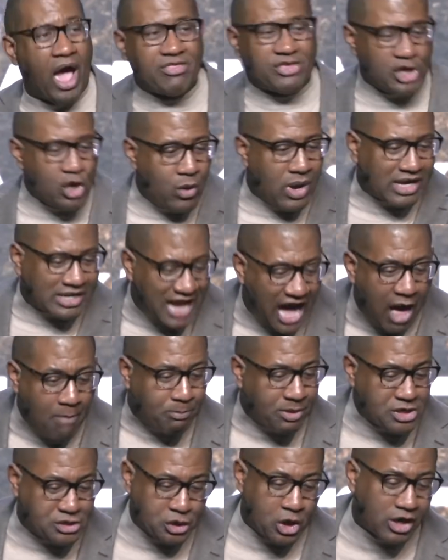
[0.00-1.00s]
Whether you
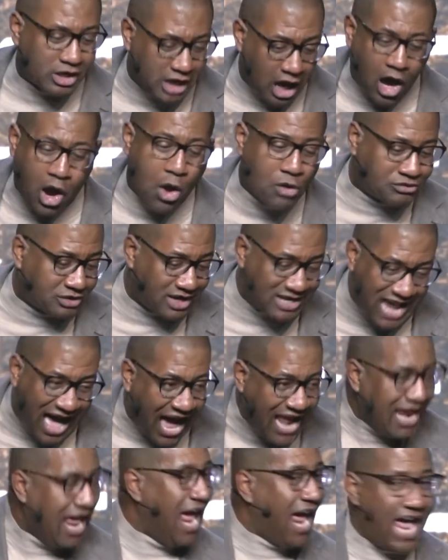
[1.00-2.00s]
accomplish your goals or
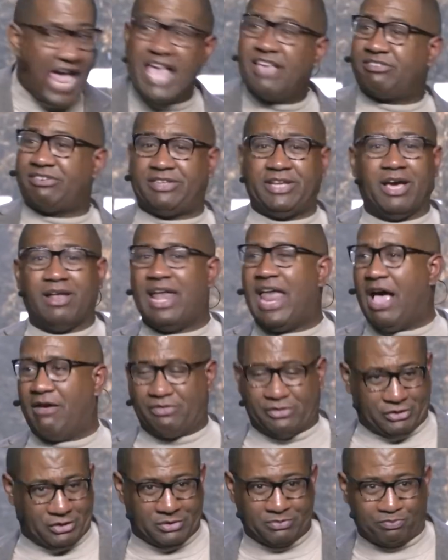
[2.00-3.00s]
not, he still
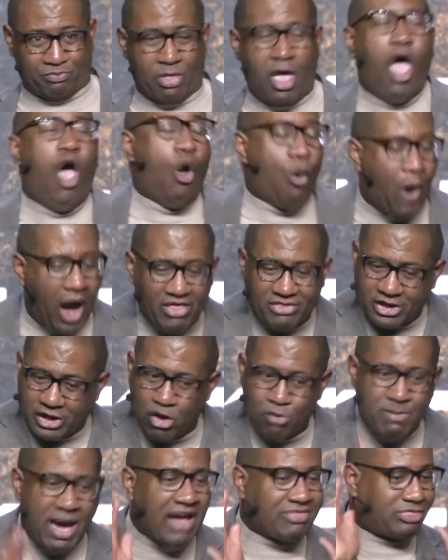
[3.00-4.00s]
loves you. Whether
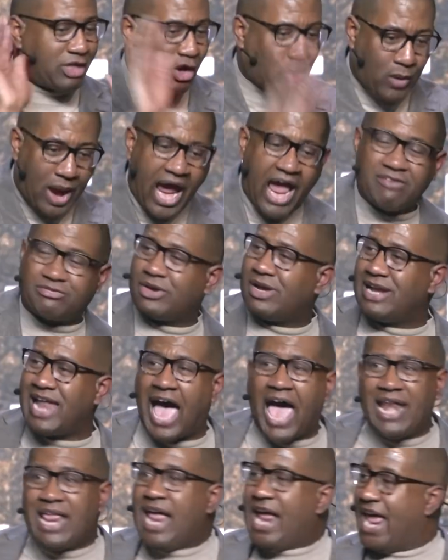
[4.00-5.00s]
you make the grades or
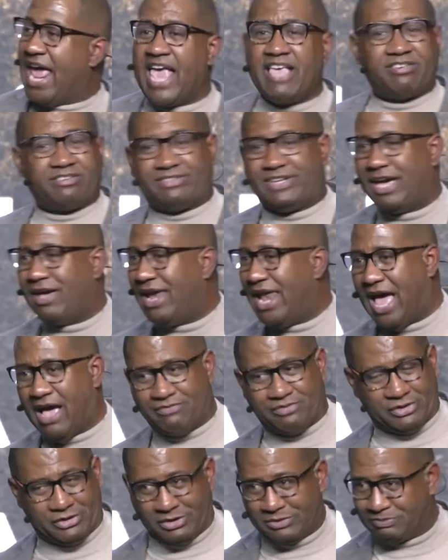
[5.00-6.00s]
not, he still
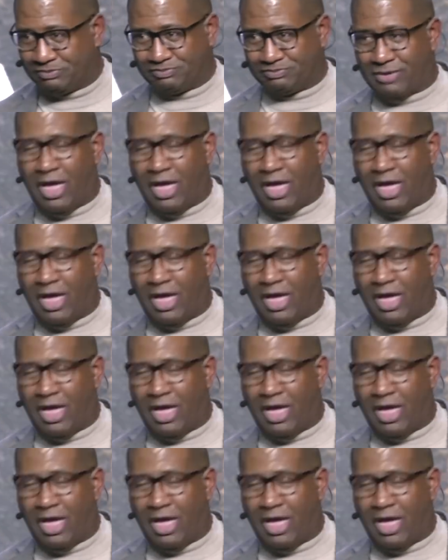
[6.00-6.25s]
loves you.